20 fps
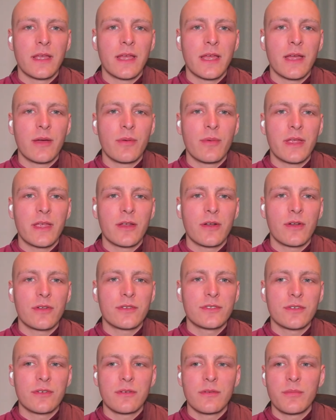We can
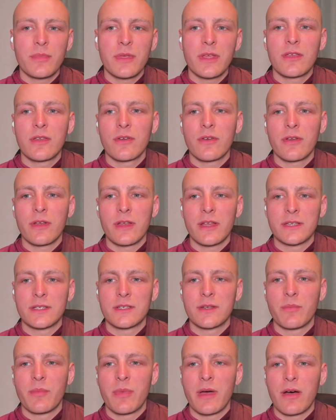also be curious
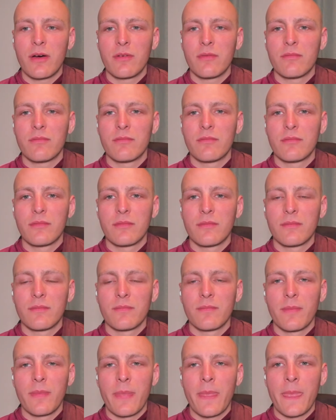about
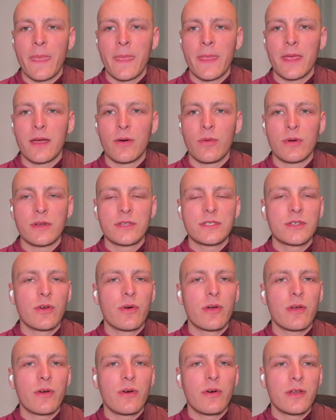what's
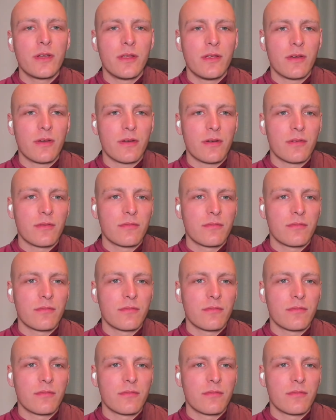going on here.